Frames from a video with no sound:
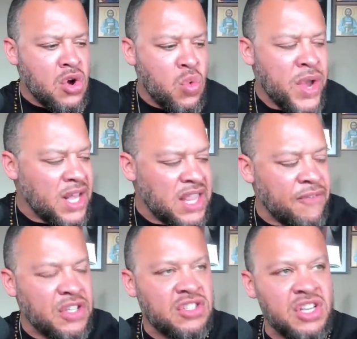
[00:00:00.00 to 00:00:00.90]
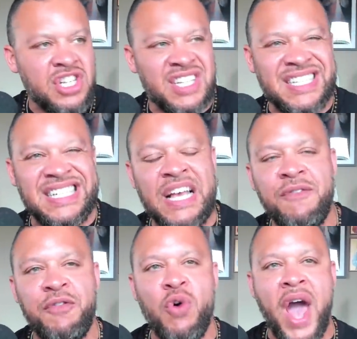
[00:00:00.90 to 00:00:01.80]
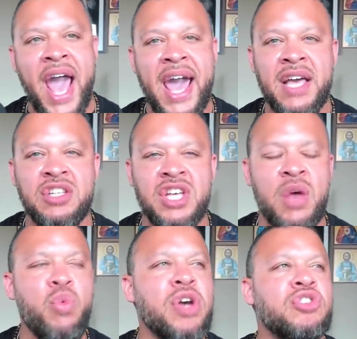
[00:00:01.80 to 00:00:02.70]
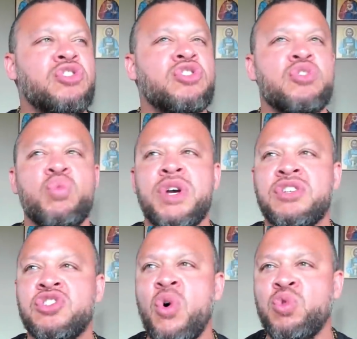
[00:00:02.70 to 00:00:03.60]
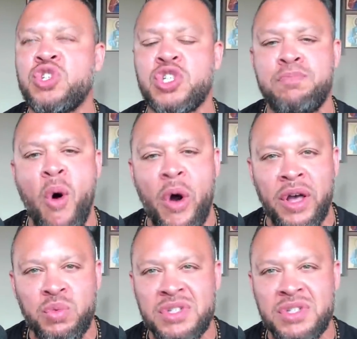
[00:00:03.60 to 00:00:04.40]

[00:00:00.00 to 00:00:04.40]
We live in such a sinful age, and we are, we're so spoiled.